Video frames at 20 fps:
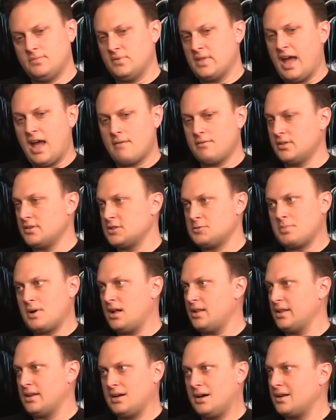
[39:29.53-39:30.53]
having the
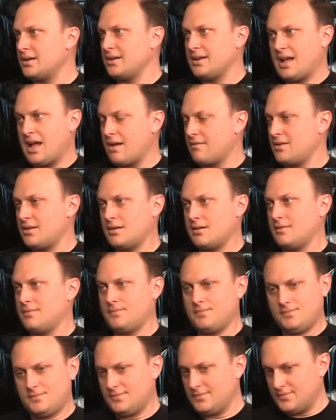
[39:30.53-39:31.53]
spotlight on it, having
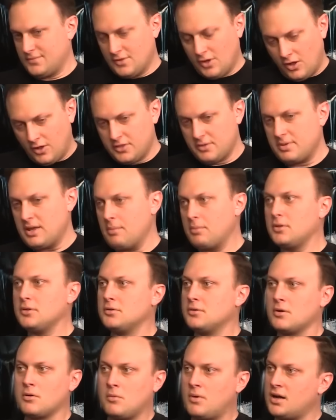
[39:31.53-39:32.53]
all the people
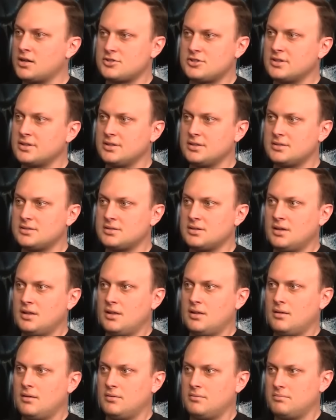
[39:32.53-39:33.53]
who are watching it,
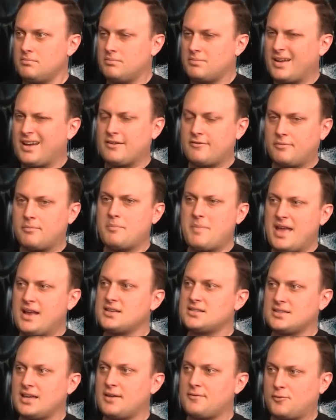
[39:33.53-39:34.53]
kind
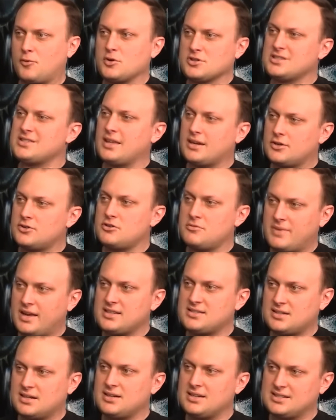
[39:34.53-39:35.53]
of forces that issue,
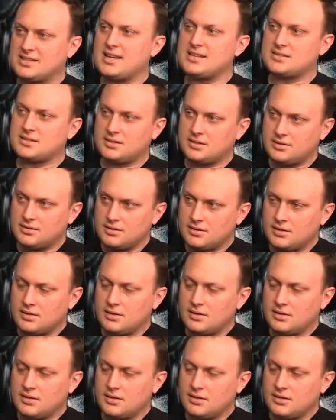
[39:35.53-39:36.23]
makes it a necessity.